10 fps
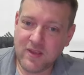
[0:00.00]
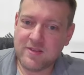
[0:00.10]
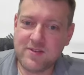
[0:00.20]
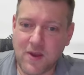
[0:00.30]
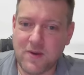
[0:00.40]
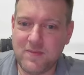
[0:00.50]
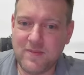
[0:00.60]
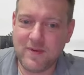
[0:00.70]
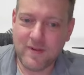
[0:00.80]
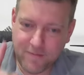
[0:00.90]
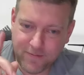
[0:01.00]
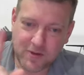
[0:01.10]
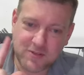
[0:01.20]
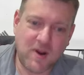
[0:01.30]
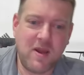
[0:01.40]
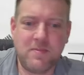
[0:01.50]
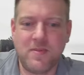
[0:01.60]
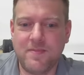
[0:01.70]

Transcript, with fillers: So, first gripe